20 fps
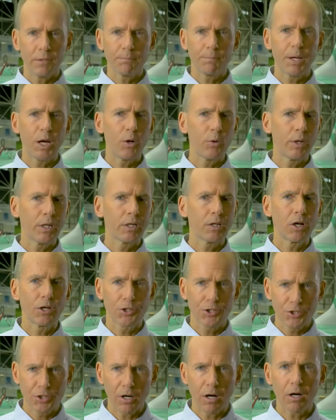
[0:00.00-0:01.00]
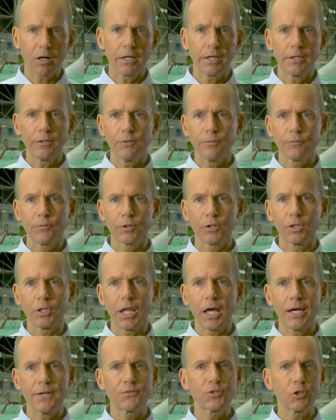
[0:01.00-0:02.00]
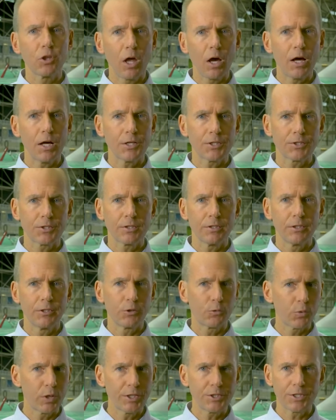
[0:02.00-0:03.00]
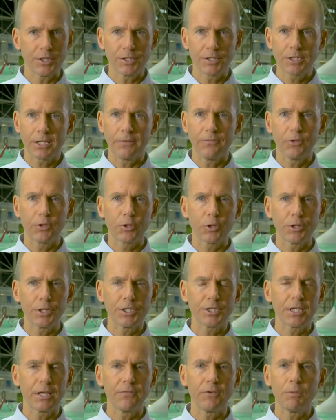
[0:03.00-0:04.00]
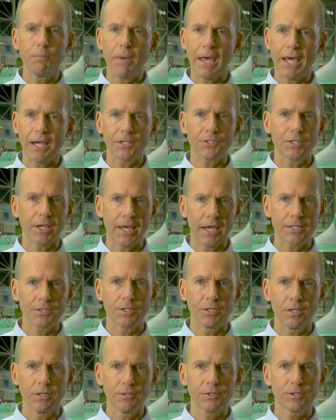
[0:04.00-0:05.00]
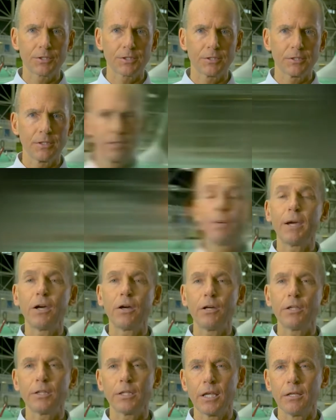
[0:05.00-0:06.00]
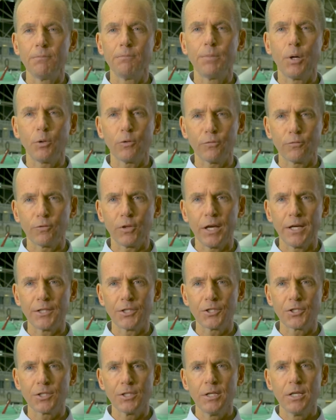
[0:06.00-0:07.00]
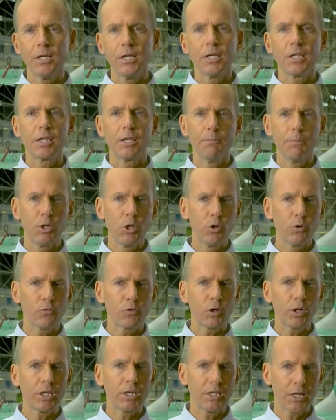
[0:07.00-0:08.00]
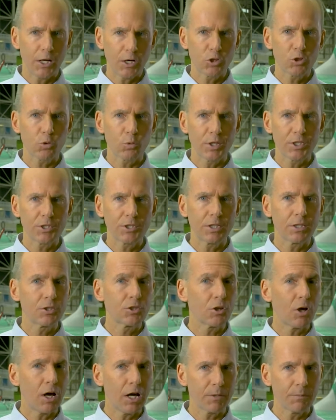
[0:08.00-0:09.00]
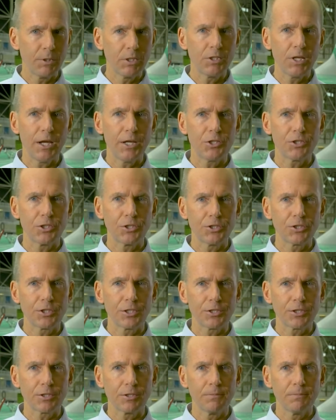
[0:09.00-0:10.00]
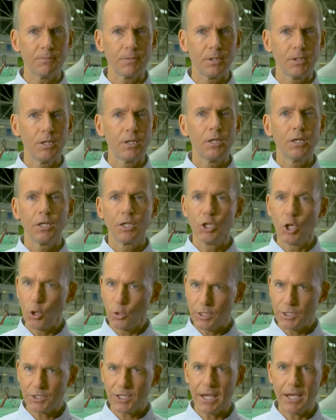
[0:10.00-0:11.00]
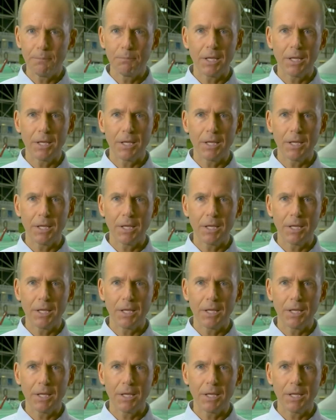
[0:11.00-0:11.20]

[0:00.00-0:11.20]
We at Boeing are sorry for the lives lost in the recent 737 MAX accidents. It's apparent that in both flights, the Maneuvering Characteristics Augmentation System, known